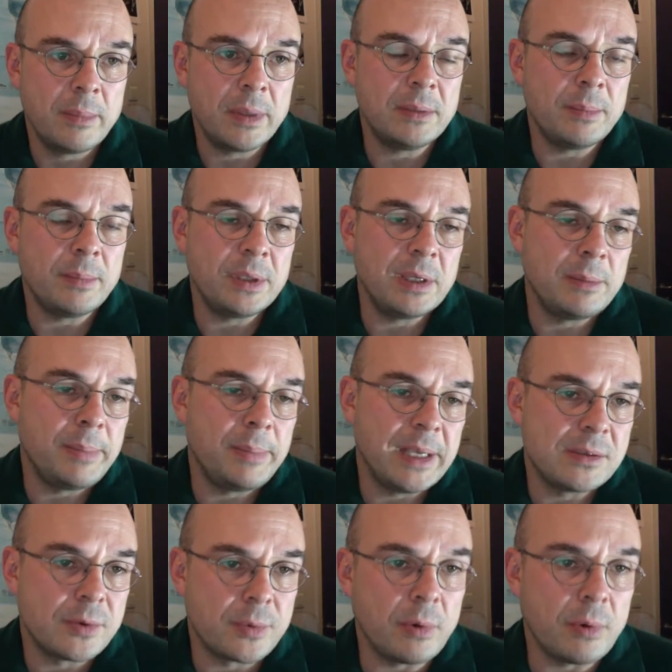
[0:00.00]
But it
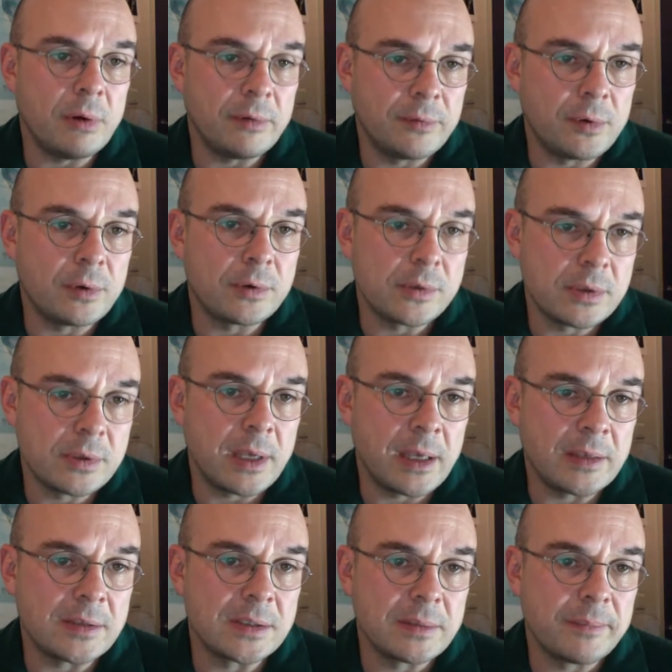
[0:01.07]
plays a role, of course. Yes.